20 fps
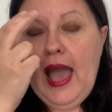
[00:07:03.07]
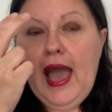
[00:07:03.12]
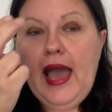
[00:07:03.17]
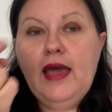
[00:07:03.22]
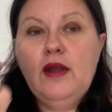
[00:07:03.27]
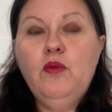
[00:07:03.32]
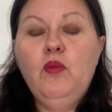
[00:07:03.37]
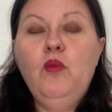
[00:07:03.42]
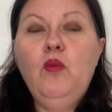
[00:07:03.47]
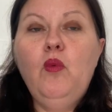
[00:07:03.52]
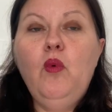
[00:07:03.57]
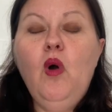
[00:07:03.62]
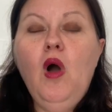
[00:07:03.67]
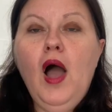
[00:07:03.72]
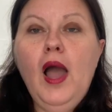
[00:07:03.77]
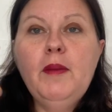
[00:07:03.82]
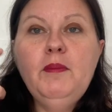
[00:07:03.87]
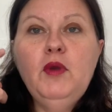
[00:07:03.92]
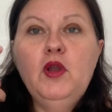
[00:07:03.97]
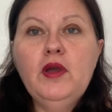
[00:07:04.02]
And what
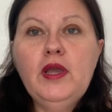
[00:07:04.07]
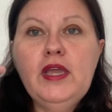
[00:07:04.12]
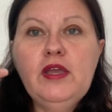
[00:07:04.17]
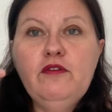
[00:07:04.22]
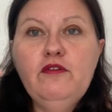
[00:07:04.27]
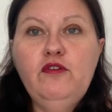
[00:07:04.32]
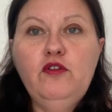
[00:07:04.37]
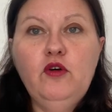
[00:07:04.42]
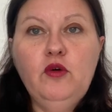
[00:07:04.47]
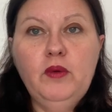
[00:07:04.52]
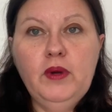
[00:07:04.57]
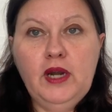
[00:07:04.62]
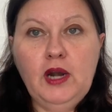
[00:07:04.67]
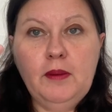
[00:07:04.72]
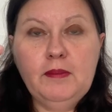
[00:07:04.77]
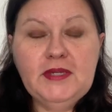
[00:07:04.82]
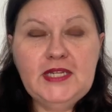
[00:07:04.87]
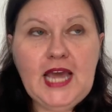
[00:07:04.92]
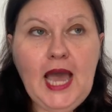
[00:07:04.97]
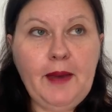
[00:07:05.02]
I'm looking for when
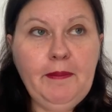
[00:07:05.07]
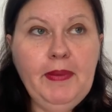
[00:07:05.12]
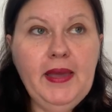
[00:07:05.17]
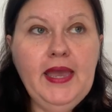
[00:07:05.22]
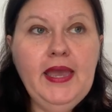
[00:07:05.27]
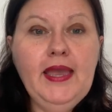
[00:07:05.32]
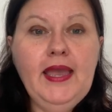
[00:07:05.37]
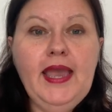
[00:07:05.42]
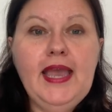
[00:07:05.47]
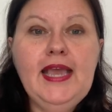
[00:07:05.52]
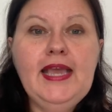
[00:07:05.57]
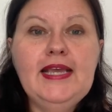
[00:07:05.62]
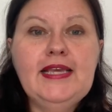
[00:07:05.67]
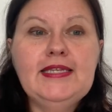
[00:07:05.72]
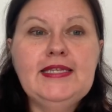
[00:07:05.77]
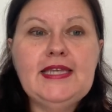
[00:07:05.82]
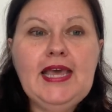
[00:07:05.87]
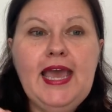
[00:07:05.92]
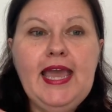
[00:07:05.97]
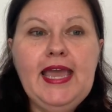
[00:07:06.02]
I'm tapping
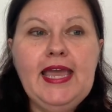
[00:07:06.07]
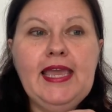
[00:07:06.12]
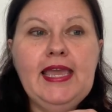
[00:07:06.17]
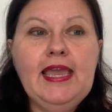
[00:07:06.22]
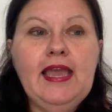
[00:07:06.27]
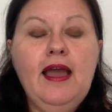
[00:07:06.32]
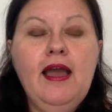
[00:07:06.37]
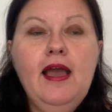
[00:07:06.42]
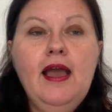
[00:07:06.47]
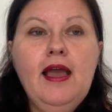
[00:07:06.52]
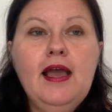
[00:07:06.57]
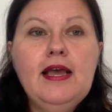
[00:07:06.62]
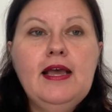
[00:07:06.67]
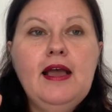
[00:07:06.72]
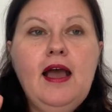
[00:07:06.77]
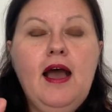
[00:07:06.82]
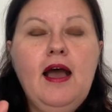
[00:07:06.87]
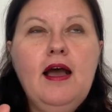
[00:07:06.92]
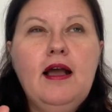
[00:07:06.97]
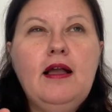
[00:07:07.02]
is a
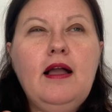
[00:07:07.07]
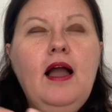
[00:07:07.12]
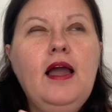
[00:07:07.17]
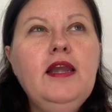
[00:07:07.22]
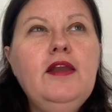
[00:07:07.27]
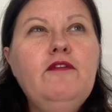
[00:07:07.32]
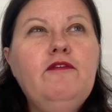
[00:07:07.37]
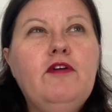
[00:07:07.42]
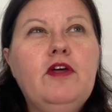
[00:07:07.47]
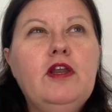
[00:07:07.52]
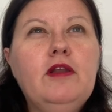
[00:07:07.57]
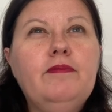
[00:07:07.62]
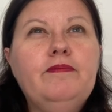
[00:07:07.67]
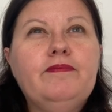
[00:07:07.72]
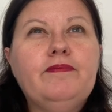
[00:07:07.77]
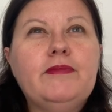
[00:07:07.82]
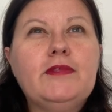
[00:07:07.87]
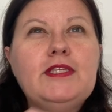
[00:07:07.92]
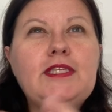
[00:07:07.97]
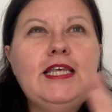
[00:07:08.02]
kind of
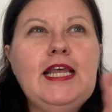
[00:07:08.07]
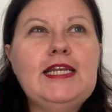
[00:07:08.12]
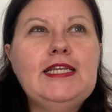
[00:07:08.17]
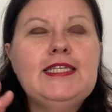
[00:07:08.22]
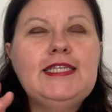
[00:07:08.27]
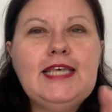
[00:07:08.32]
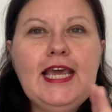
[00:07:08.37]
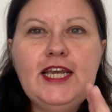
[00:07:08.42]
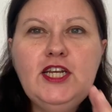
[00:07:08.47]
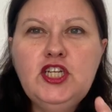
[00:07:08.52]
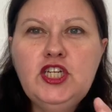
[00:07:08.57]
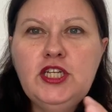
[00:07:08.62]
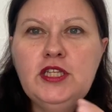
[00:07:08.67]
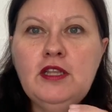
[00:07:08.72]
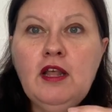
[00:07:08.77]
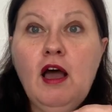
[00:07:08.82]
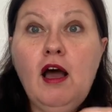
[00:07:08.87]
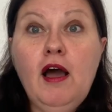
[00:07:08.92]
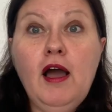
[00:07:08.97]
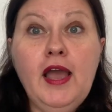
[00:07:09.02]
sensation
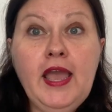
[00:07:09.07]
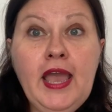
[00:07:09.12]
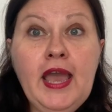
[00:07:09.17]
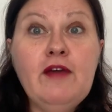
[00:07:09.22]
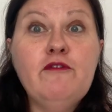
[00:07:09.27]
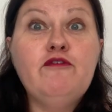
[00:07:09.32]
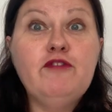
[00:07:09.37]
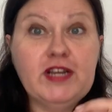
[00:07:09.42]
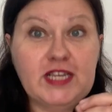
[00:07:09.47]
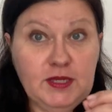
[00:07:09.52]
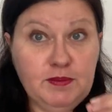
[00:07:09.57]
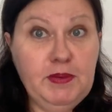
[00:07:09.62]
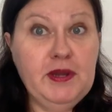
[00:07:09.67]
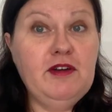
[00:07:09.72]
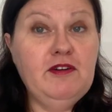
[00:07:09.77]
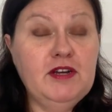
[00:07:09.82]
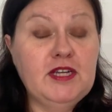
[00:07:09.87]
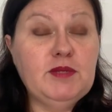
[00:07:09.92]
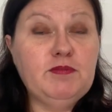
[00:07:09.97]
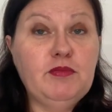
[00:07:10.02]
that I have
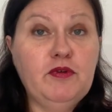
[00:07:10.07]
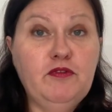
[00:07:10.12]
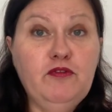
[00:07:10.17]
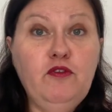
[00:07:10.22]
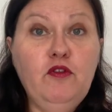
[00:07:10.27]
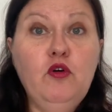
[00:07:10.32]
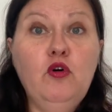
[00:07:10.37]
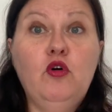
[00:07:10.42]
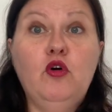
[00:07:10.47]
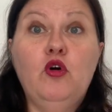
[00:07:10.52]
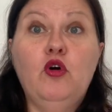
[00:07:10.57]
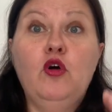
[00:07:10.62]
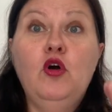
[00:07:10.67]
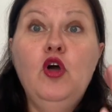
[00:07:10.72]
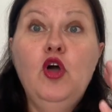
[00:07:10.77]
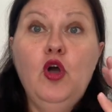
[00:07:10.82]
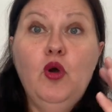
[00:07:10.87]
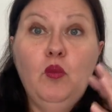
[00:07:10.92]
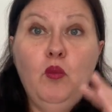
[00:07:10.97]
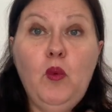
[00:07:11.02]
experienced before
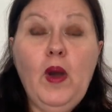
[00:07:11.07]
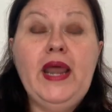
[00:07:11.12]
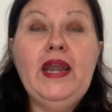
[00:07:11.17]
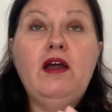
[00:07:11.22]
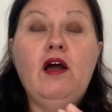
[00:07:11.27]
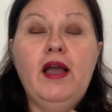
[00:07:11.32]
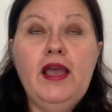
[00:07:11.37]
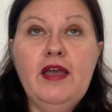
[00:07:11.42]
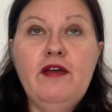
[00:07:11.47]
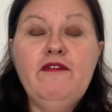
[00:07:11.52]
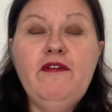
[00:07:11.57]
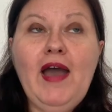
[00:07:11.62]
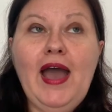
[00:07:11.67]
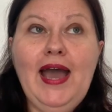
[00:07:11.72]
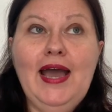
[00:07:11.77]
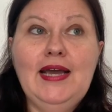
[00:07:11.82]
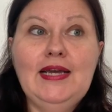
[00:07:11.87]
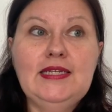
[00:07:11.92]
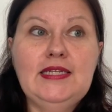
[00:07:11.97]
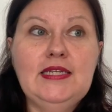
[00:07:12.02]
when I have
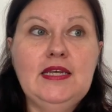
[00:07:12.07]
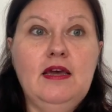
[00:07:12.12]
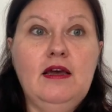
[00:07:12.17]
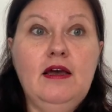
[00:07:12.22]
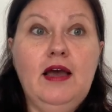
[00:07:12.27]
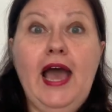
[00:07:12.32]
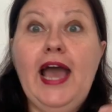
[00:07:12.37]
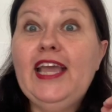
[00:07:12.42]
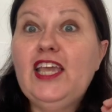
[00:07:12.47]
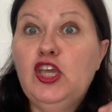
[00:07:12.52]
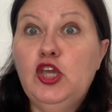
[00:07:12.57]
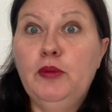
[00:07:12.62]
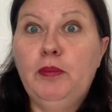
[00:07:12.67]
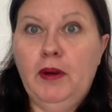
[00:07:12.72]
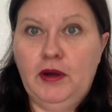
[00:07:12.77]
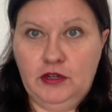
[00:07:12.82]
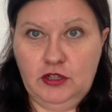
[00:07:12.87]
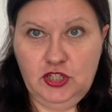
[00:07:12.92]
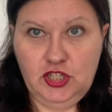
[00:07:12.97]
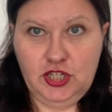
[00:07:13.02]
had
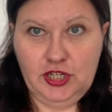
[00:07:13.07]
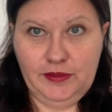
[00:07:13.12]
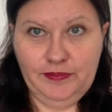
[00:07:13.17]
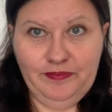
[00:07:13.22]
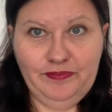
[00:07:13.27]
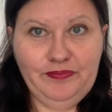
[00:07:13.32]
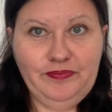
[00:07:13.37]
acupuncture.